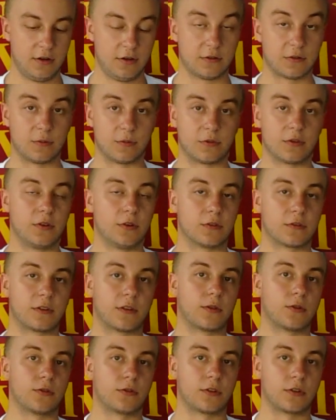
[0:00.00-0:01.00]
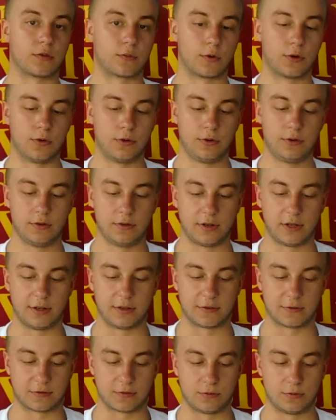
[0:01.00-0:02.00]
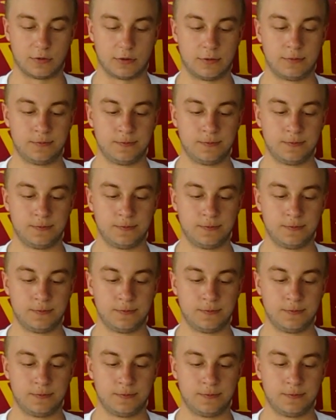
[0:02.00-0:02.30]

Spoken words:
some skills I learned on the road and in school.